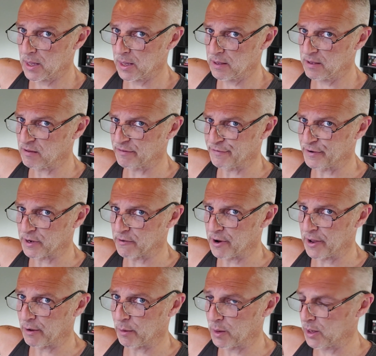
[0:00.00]
You'll figure
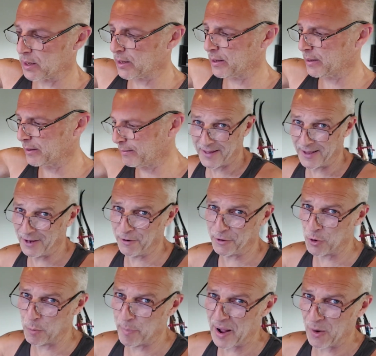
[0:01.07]
it out. It'll only
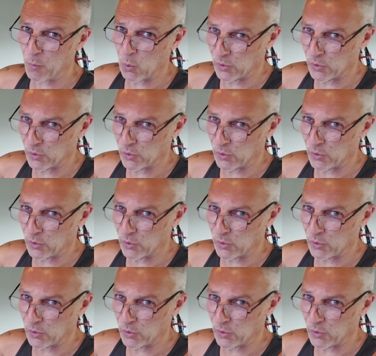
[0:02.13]
go bang